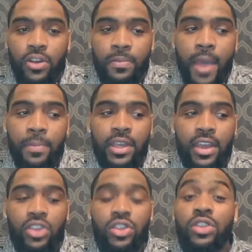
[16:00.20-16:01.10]

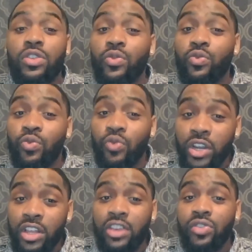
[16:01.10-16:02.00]
applications
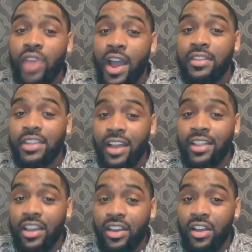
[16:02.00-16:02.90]
really drives down that
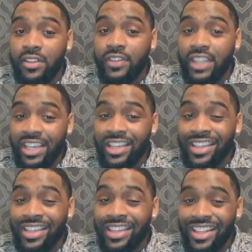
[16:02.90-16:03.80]
cost of
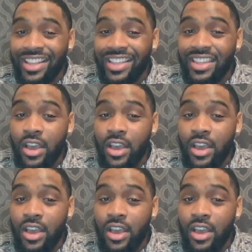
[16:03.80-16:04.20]
attendance,